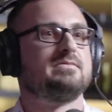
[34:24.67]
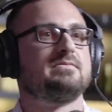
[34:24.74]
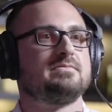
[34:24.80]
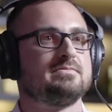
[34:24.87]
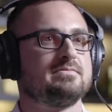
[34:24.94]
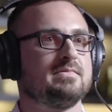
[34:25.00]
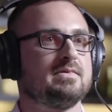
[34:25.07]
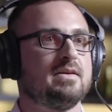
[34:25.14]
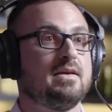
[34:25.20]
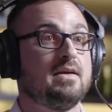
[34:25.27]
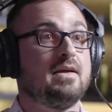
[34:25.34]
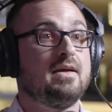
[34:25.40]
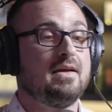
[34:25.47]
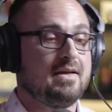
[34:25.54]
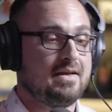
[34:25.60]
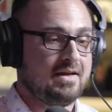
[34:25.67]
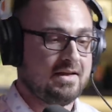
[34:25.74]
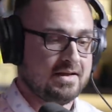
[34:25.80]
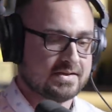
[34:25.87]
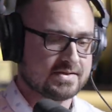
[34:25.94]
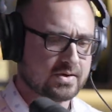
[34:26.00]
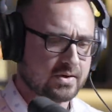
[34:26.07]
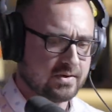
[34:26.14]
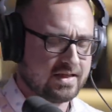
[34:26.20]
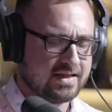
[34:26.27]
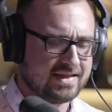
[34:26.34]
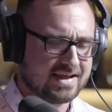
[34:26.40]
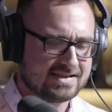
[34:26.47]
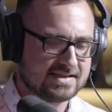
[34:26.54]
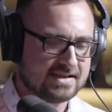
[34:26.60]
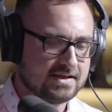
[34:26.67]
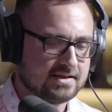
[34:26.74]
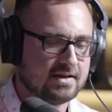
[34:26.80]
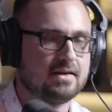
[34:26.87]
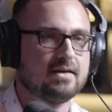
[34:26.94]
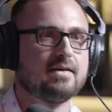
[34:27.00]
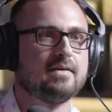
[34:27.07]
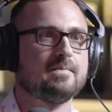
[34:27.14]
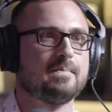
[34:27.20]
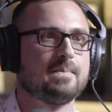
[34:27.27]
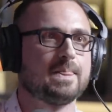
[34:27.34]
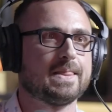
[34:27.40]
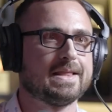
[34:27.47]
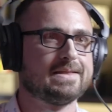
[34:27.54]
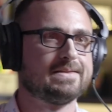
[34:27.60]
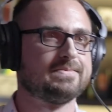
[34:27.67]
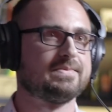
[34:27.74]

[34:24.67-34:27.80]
one hundred kilograms. So uh, they see, what, do they, what do they call it?